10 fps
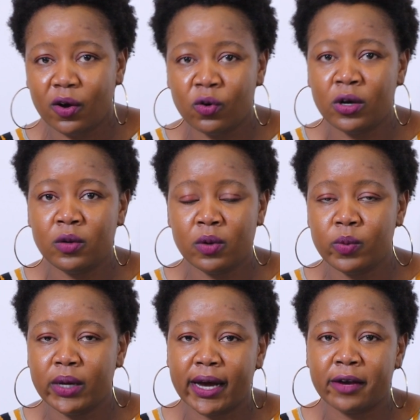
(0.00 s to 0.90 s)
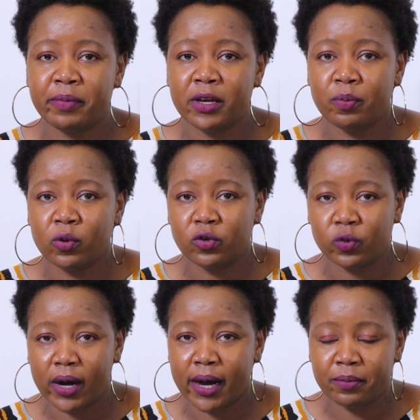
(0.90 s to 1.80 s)
the only way we can be able
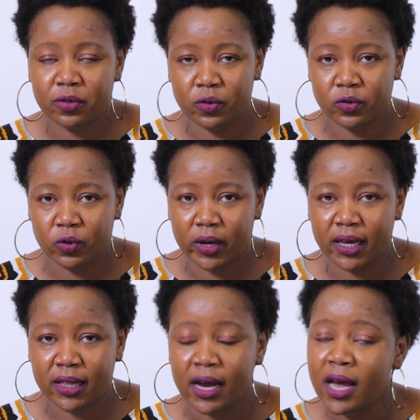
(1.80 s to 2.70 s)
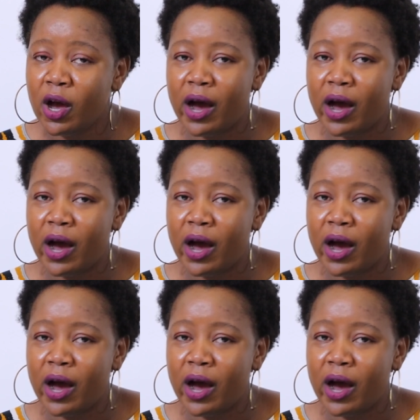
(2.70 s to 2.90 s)
to come through together.